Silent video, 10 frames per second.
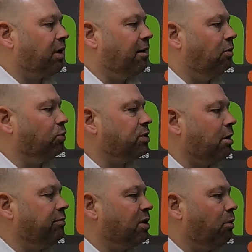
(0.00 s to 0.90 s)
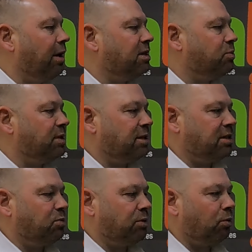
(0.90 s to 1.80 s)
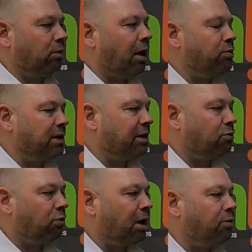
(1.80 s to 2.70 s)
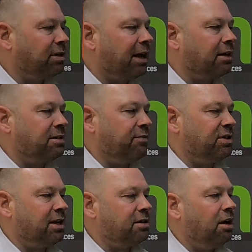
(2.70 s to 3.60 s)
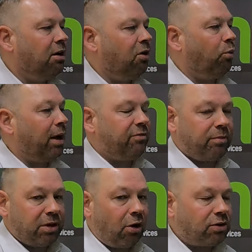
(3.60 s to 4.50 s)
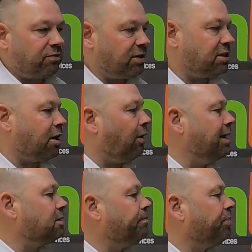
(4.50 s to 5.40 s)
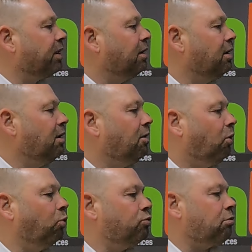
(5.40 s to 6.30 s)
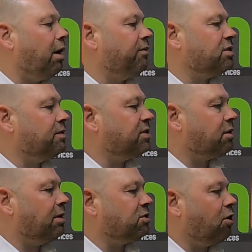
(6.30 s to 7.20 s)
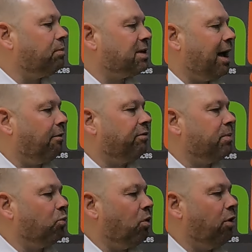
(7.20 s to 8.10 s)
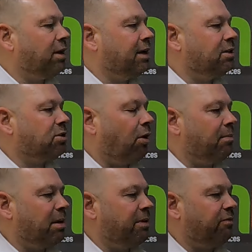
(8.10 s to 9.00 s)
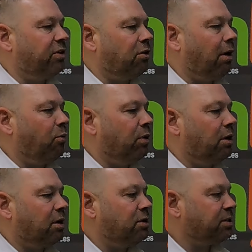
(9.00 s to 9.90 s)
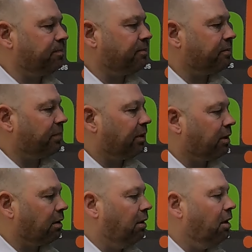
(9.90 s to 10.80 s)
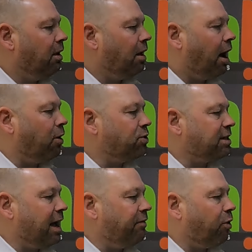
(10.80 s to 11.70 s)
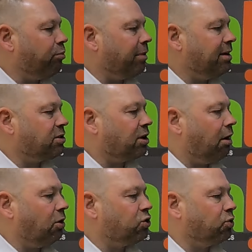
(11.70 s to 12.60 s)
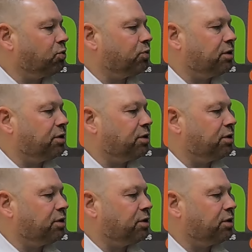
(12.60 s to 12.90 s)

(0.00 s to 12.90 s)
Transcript: They are also required to assist with all loading and unloading activities away from the Oxford site. All drivers have signed an opt-out from the working time limit for night workers. OCF operates a car shuttle